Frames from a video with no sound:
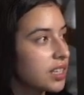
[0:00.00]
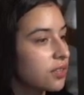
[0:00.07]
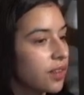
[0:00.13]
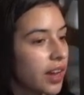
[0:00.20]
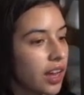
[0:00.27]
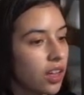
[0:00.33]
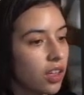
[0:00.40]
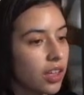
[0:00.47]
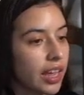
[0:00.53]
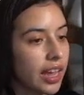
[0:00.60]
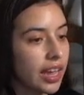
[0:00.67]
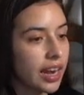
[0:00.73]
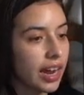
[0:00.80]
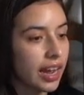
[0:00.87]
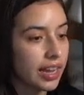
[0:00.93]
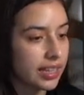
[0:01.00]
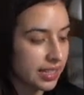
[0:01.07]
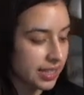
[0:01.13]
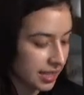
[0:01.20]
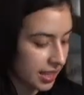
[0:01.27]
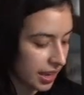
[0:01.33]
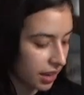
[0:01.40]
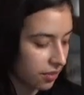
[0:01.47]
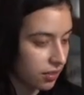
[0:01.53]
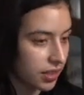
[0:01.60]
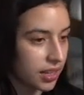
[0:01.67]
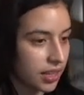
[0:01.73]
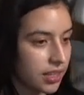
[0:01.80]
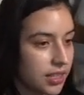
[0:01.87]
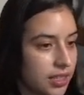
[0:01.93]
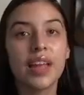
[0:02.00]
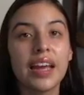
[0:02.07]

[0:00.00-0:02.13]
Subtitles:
file and I save this,